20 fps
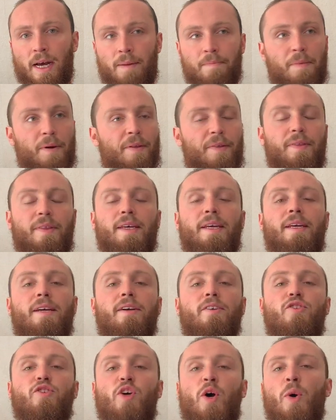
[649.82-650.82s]
But
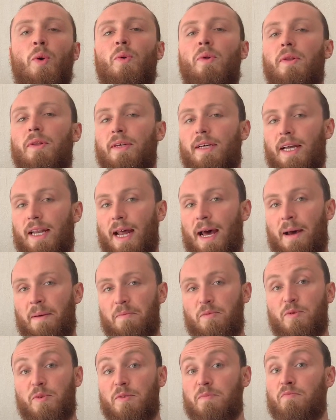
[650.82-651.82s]
the total
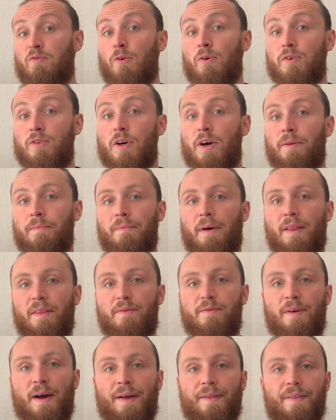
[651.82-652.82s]
collapse was brought on by the
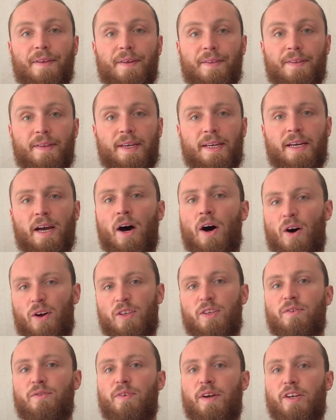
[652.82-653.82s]
fact that the
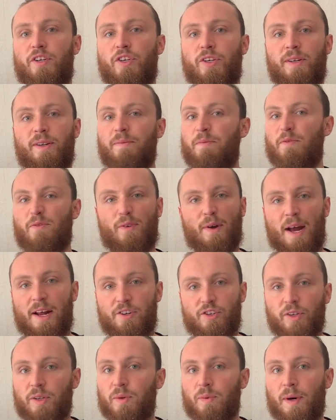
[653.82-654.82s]
artificial and
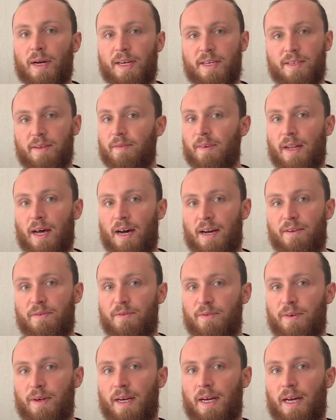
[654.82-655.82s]
fragile ways of
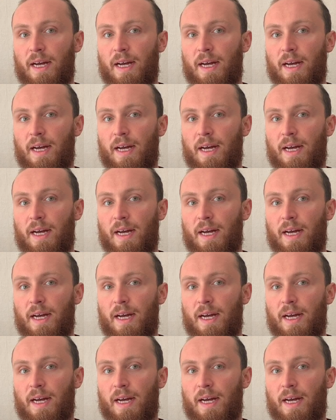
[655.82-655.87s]
life